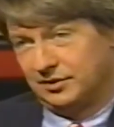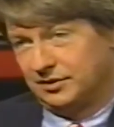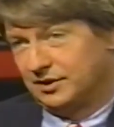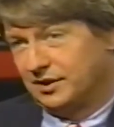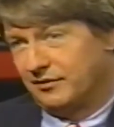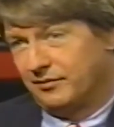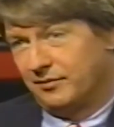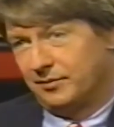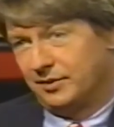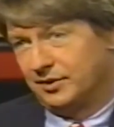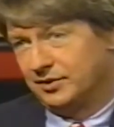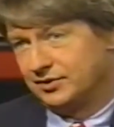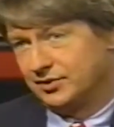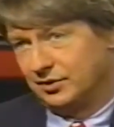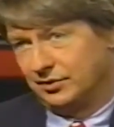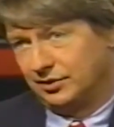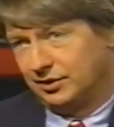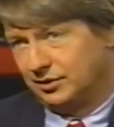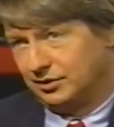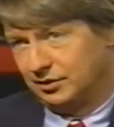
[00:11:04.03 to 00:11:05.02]
Government is
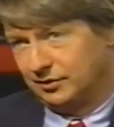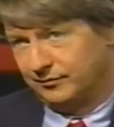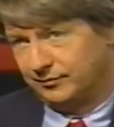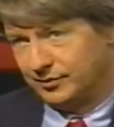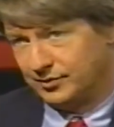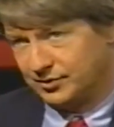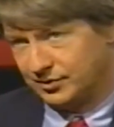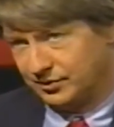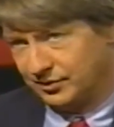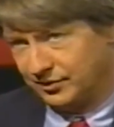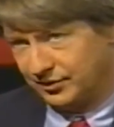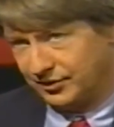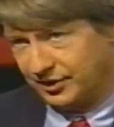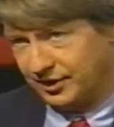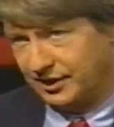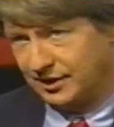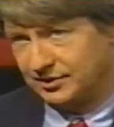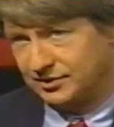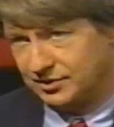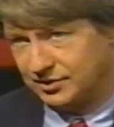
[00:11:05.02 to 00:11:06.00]
only good for certain
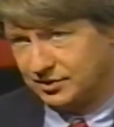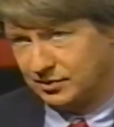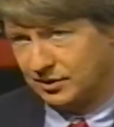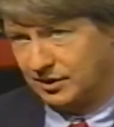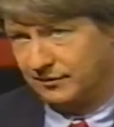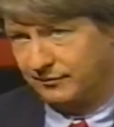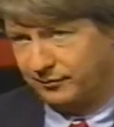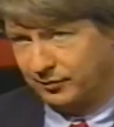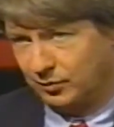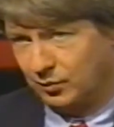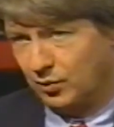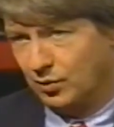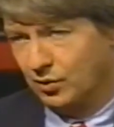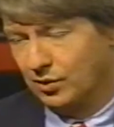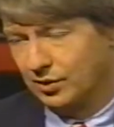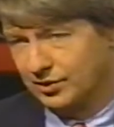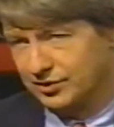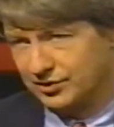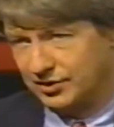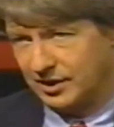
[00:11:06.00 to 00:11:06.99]
things. It's great for
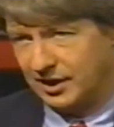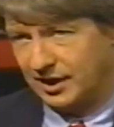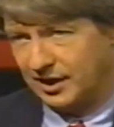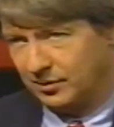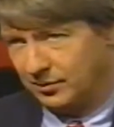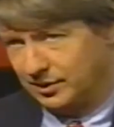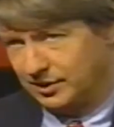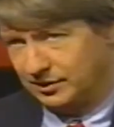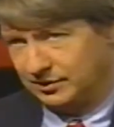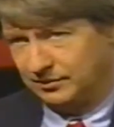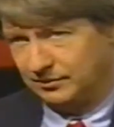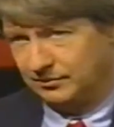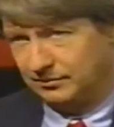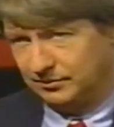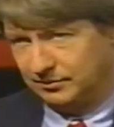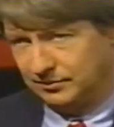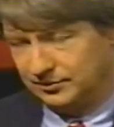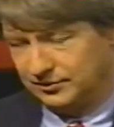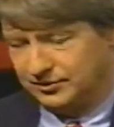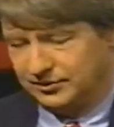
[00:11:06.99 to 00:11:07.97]
wars and highways,
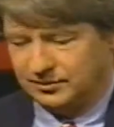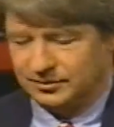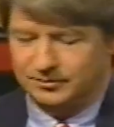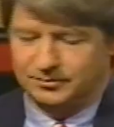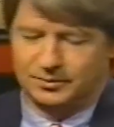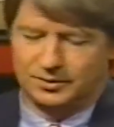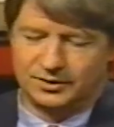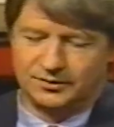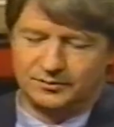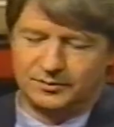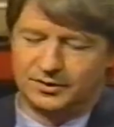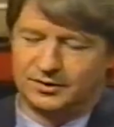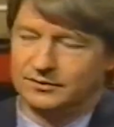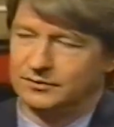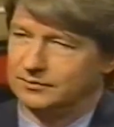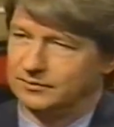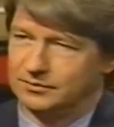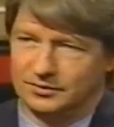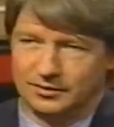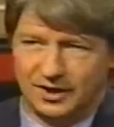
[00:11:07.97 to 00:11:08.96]
but
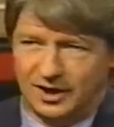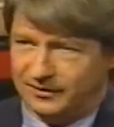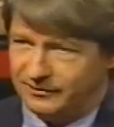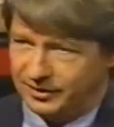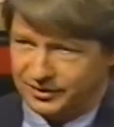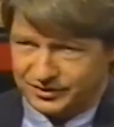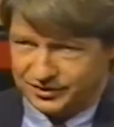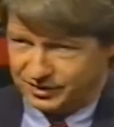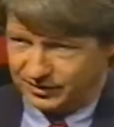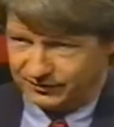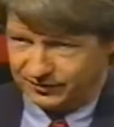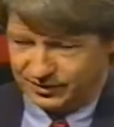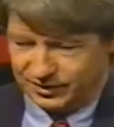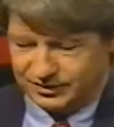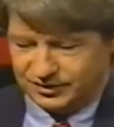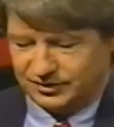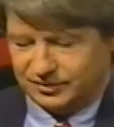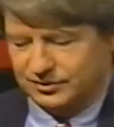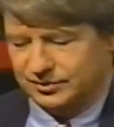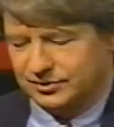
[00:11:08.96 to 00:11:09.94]
a lot of other stuff it
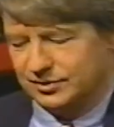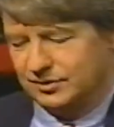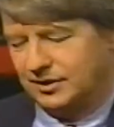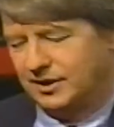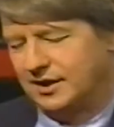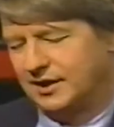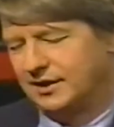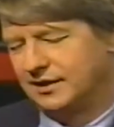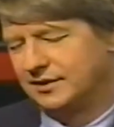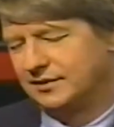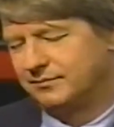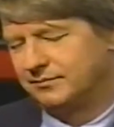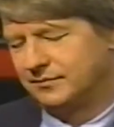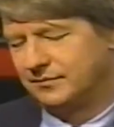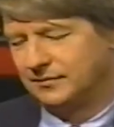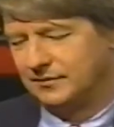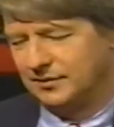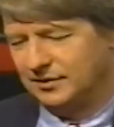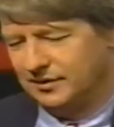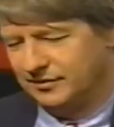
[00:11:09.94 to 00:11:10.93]
doesn't do so hot.
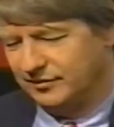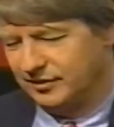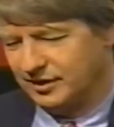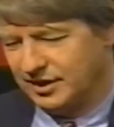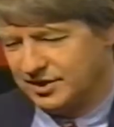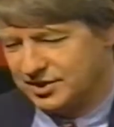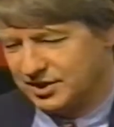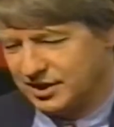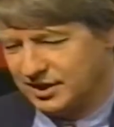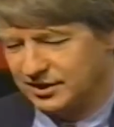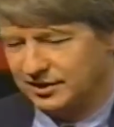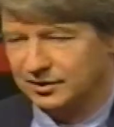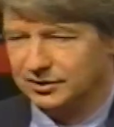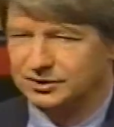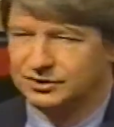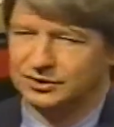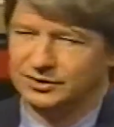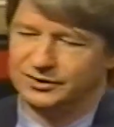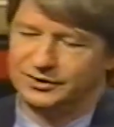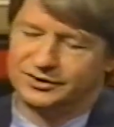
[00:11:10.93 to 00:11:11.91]
Even educating your
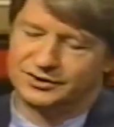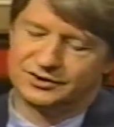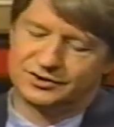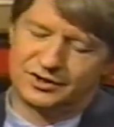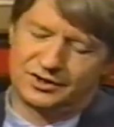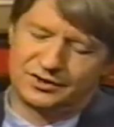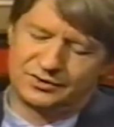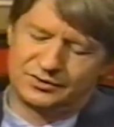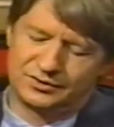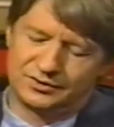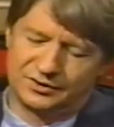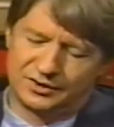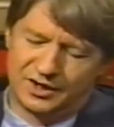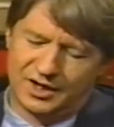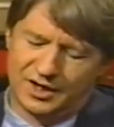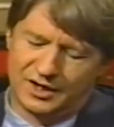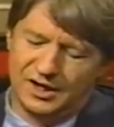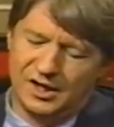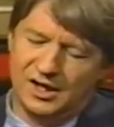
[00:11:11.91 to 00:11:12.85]
children it's not too good at.